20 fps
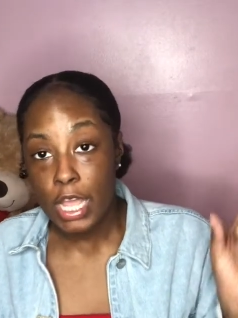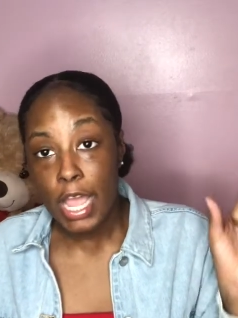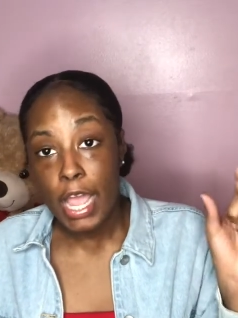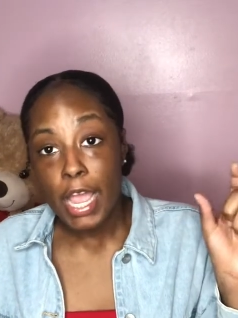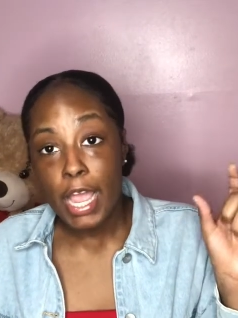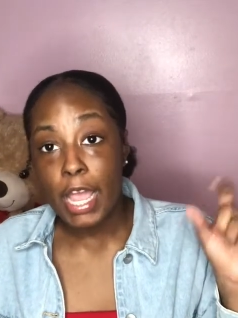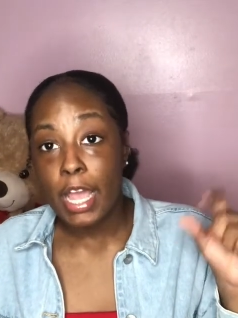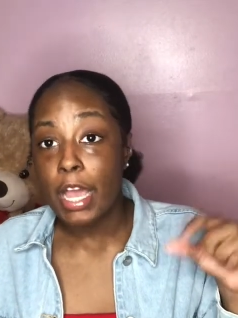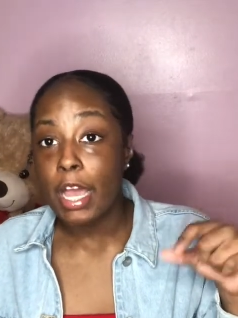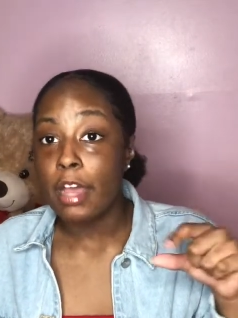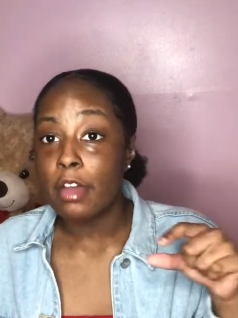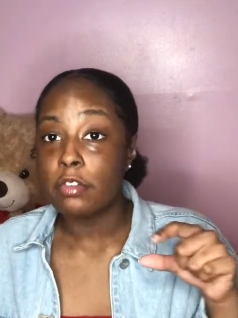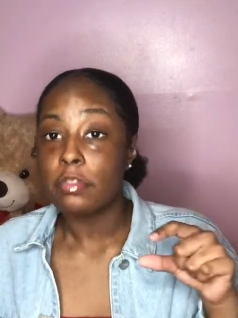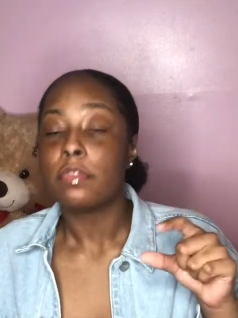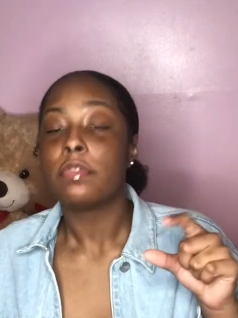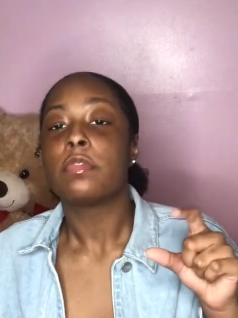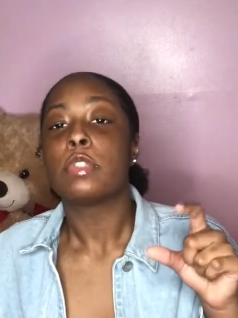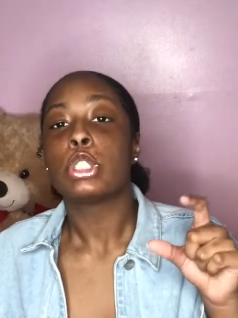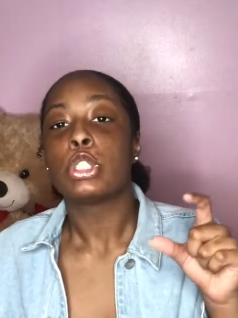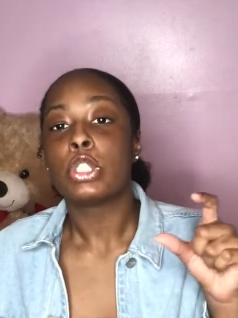and
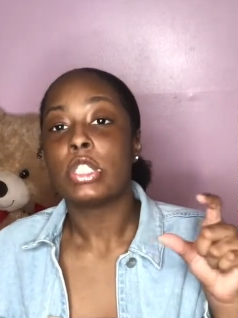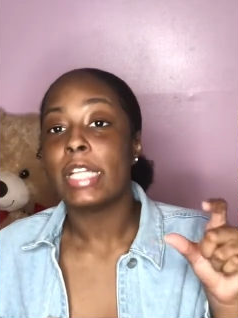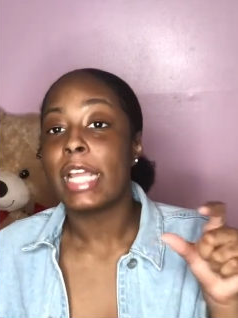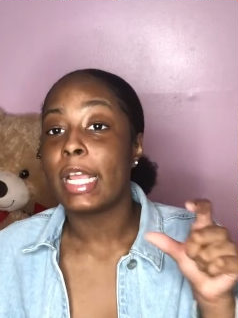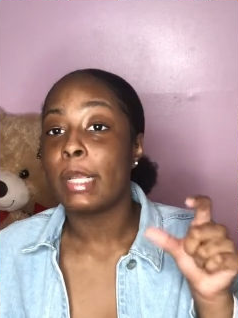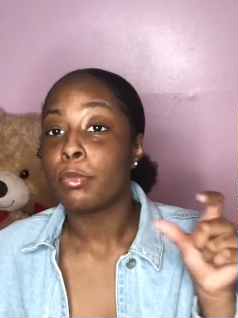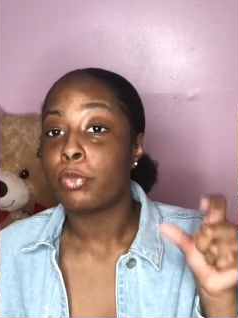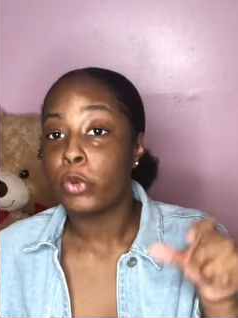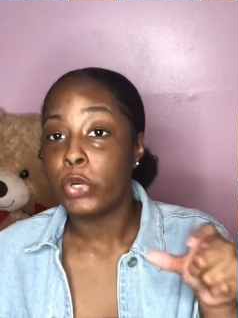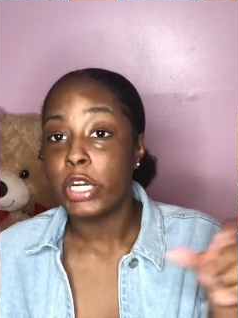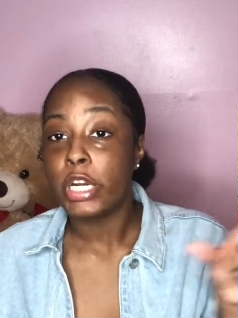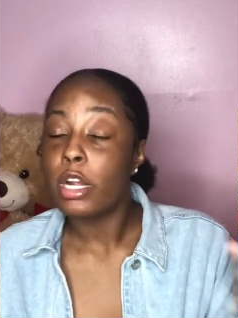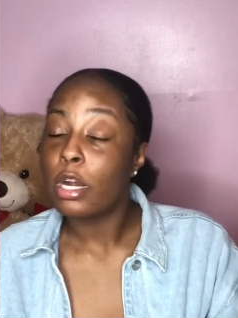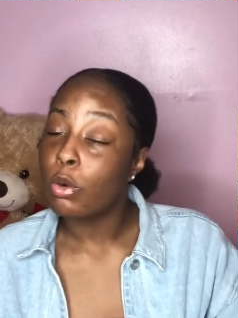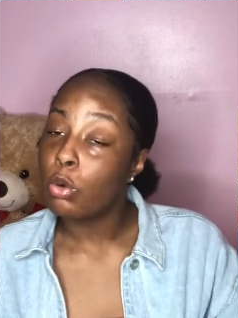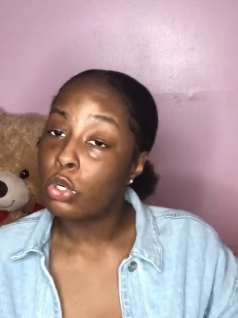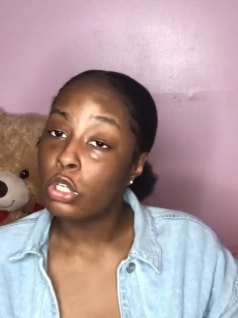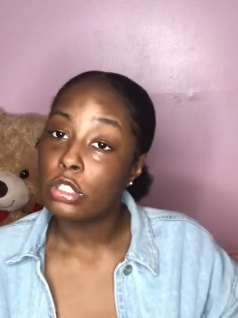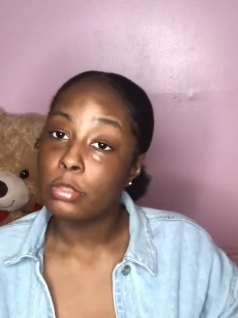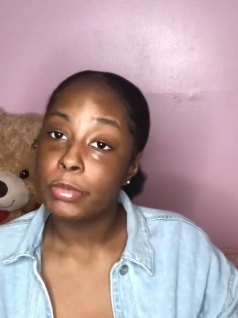have your name printed out
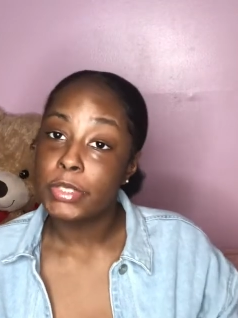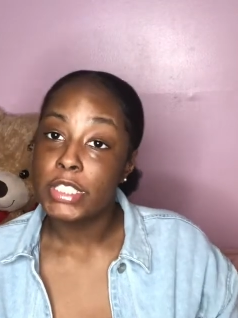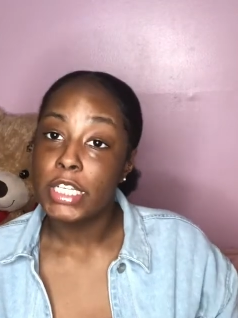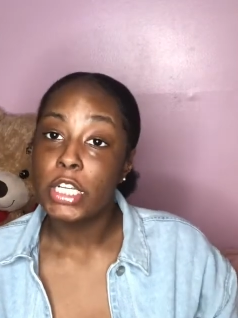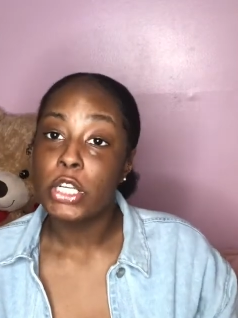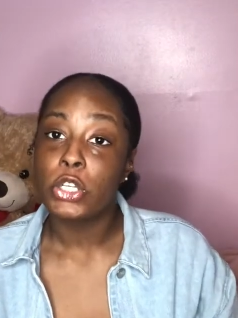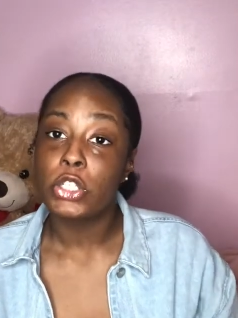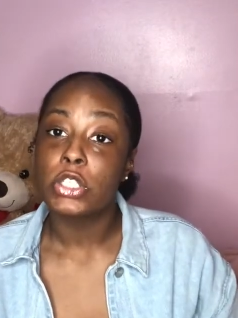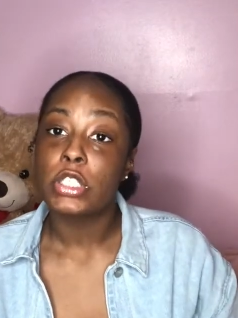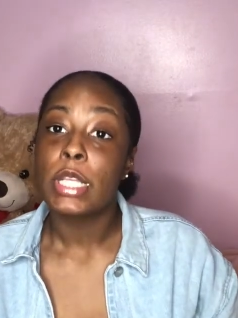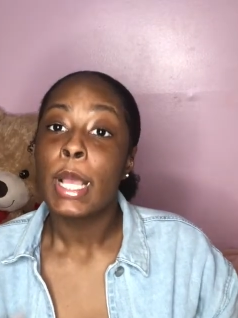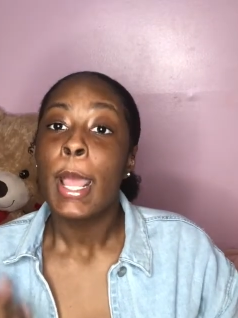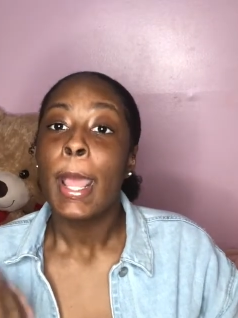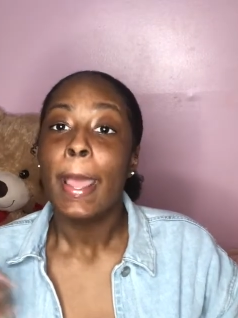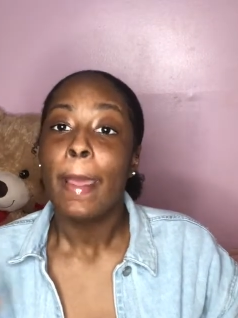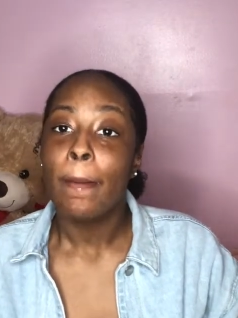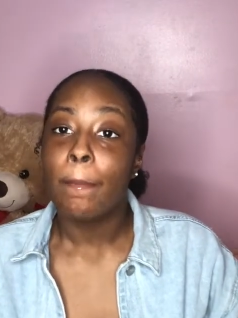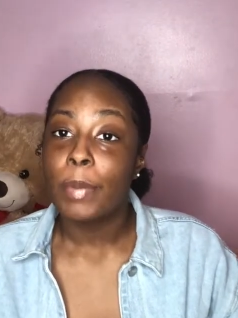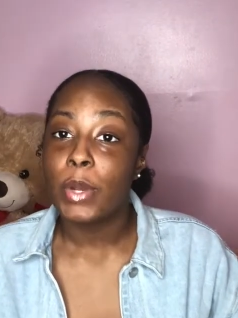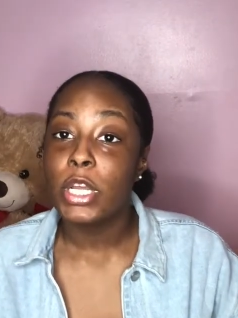on the stickers
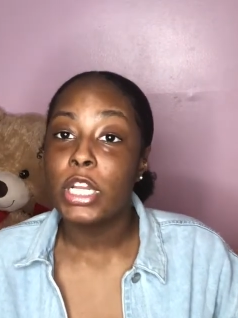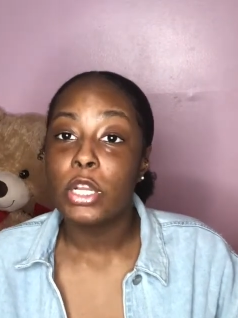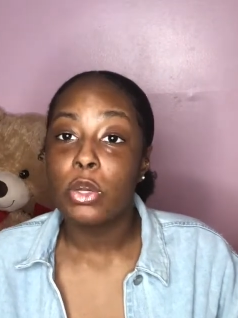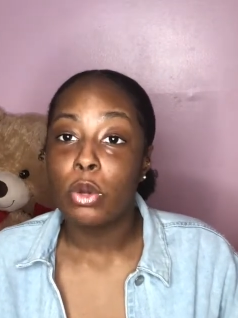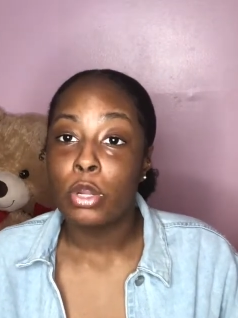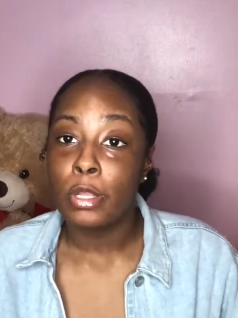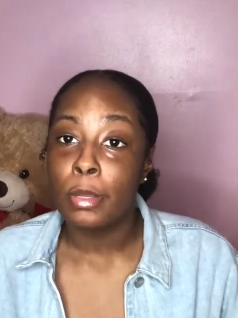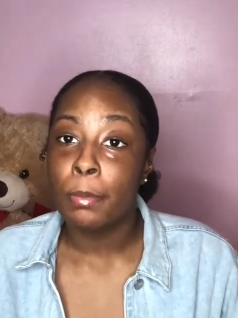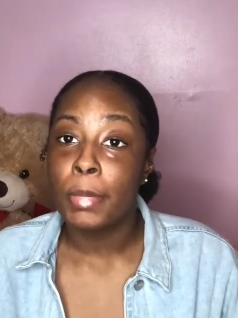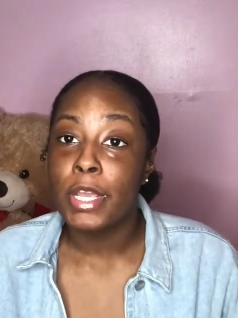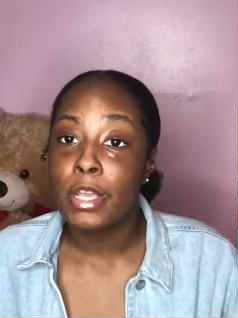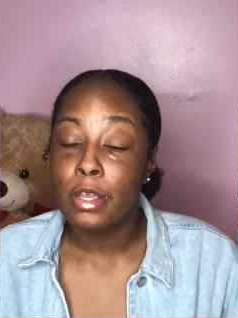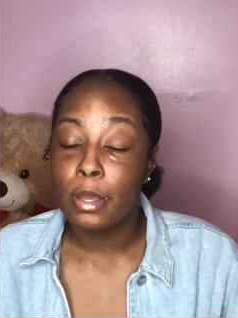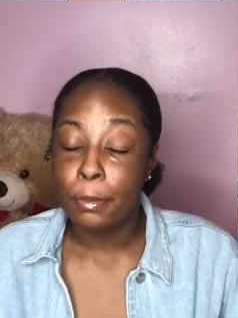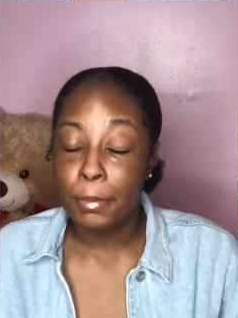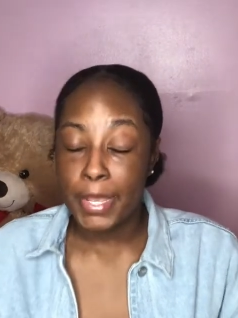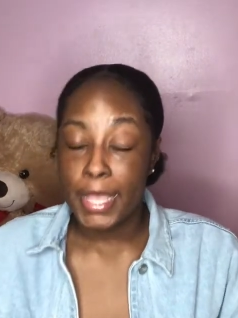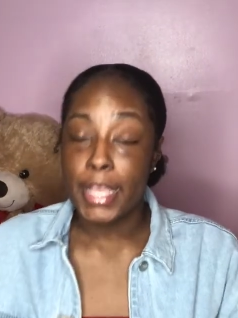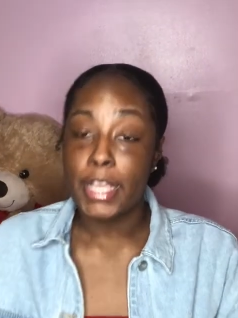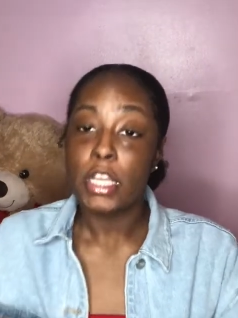and put it on your pickup
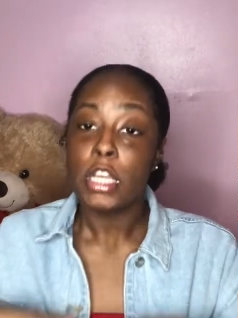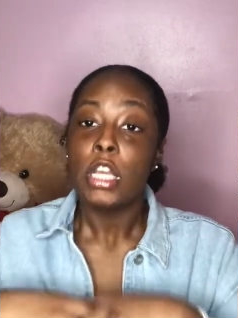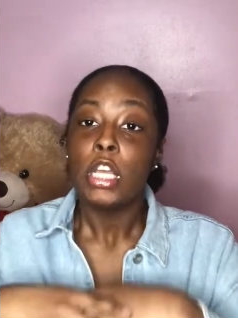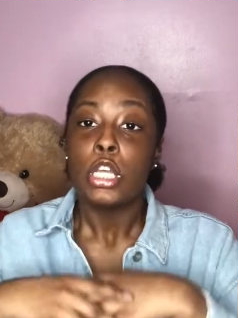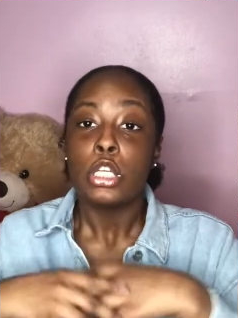bag,